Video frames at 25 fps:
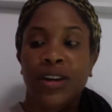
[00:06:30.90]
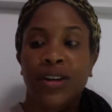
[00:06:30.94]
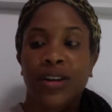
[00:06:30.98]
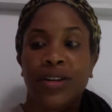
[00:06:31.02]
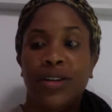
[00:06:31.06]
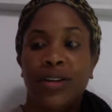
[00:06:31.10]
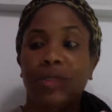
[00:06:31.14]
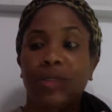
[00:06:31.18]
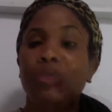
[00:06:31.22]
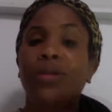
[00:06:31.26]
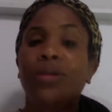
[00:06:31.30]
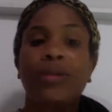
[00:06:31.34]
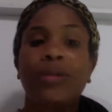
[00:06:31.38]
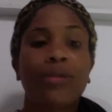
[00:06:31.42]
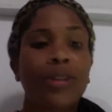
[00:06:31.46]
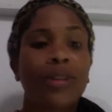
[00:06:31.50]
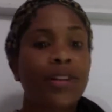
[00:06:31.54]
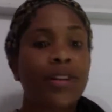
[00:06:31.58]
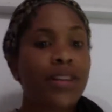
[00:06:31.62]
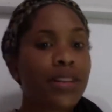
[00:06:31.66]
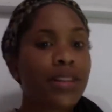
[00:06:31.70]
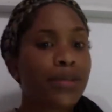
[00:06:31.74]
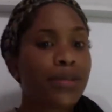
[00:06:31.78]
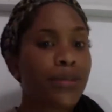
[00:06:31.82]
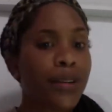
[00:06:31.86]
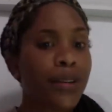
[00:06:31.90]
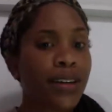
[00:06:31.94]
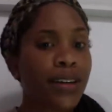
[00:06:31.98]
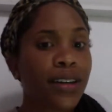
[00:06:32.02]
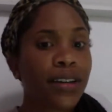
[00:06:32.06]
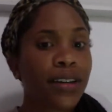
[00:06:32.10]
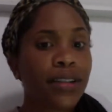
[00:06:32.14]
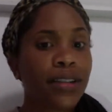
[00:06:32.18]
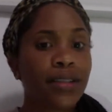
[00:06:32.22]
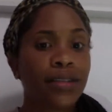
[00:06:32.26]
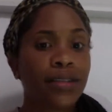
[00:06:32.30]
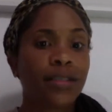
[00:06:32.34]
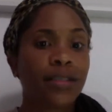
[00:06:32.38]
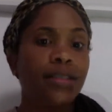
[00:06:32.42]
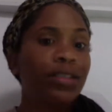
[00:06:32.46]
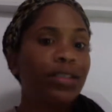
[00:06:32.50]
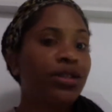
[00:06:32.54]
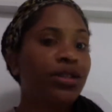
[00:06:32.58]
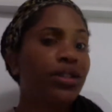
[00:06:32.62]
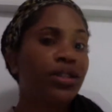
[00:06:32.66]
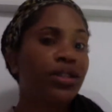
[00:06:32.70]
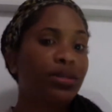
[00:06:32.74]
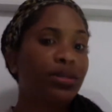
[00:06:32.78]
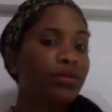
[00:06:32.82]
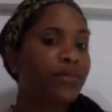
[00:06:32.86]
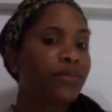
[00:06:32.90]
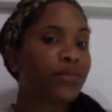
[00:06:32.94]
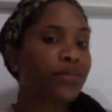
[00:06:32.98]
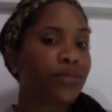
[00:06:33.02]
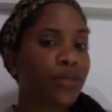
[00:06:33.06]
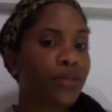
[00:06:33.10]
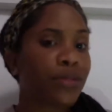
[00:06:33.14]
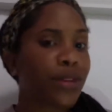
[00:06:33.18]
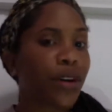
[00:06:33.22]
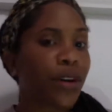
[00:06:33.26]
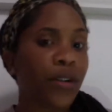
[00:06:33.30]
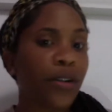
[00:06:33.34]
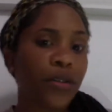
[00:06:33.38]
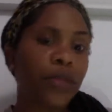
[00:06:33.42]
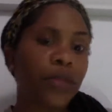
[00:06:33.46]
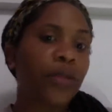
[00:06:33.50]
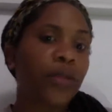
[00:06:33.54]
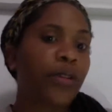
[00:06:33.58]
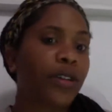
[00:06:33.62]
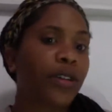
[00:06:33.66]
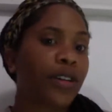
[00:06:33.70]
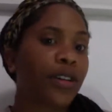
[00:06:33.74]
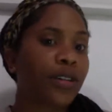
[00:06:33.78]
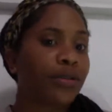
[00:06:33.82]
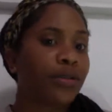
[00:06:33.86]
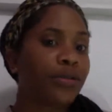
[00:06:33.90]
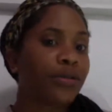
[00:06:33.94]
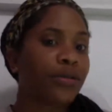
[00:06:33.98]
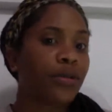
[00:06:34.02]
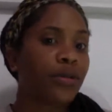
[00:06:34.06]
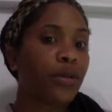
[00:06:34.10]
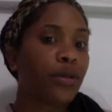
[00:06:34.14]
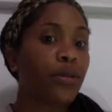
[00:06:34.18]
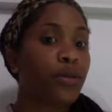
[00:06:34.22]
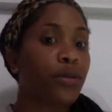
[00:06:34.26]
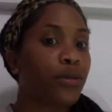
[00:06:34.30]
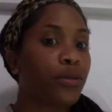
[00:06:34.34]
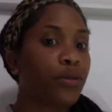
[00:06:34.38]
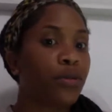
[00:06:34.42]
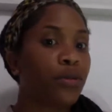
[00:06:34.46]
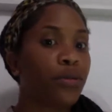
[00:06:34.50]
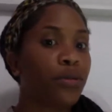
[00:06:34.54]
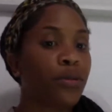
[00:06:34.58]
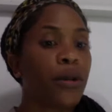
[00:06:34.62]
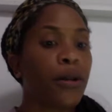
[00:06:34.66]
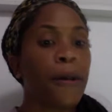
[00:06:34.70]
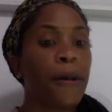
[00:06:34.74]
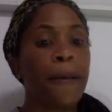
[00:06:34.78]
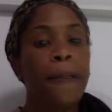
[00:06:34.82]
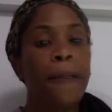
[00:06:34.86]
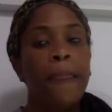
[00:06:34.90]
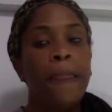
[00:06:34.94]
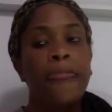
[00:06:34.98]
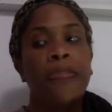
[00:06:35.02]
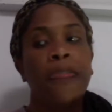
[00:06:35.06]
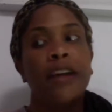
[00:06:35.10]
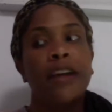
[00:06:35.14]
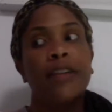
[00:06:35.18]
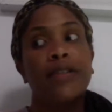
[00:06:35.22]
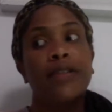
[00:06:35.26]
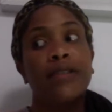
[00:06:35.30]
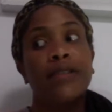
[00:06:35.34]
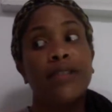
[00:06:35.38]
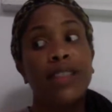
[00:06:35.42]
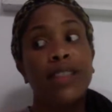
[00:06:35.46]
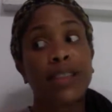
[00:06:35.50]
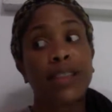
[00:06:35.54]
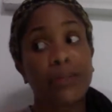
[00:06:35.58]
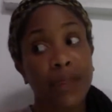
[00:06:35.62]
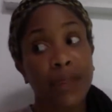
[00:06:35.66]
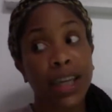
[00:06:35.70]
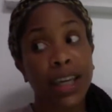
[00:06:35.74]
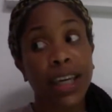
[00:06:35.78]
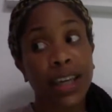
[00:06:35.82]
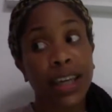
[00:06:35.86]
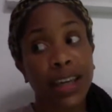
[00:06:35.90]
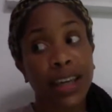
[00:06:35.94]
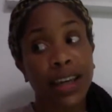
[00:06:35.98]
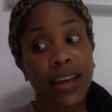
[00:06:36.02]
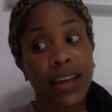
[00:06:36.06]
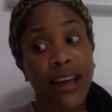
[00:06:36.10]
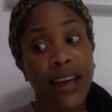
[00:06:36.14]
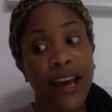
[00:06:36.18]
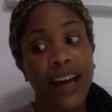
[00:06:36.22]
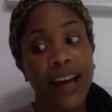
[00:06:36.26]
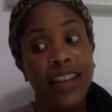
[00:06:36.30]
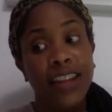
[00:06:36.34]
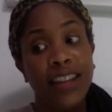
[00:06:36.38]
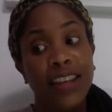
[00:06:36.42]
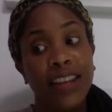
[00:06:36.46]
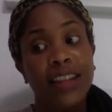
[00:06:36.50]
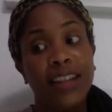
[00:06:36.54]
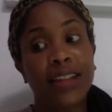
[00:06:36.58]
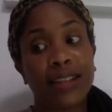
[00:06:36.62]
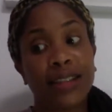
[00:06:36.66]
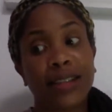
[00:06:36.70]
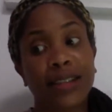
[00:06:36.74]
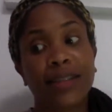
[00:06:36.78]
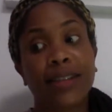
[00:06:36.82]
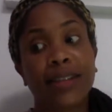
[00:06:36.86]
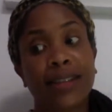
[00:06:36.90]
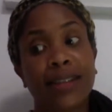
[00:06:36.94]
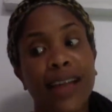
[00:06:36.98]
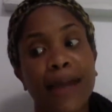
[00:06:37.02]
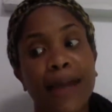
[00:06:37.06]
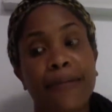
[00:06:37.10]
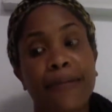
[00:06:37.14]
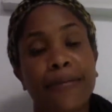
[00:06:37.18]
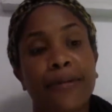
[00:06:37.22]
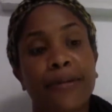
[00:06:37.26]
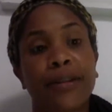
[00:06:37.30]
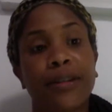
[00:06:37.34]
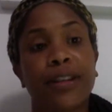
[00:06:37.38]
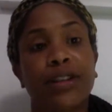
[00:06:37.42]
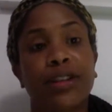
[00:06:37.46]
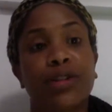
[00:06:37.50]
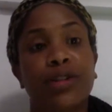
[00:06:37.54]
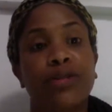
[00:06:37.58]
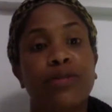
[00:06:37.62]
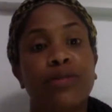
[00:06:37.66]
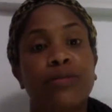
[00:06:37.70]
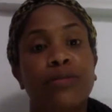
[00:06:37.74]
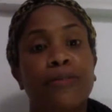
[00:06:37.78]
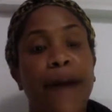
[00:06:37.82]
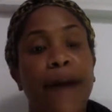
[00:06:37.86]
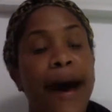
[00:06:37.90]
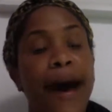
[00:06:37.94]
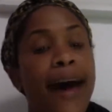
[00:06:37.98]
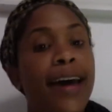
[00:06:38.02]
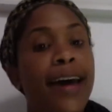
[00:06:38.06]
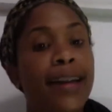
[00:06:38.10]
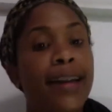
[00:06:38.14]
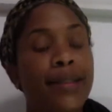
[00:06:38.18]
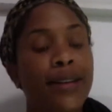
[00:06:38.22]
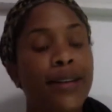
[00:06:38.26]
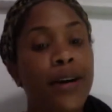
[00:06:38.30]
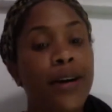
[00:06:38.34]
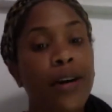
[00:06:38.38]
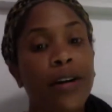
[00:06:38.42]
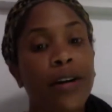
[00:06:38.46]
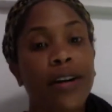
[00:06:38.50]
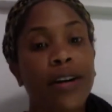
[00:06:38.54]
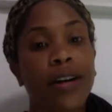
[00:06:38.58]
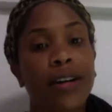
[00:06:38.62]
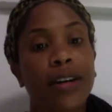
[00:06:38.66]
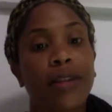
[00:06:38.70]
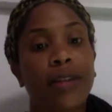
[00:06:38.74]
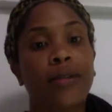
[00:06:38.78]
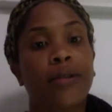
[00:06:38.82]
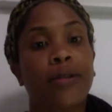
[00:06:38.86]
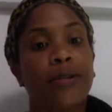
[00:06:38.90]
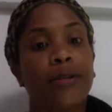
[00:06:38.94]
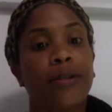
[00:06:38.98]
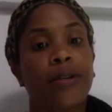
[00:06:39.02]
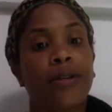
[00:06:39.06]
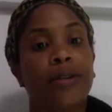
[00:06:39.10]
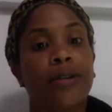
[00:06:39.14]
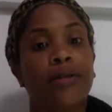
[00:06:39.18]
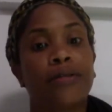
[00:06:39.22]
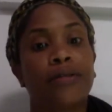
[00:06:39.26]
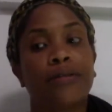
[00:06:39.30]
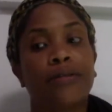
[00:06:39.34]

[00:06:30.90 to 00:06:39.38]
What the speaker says: you want to read this book, go for it. Cool. To me, I think this is the type of book that you buy at Target or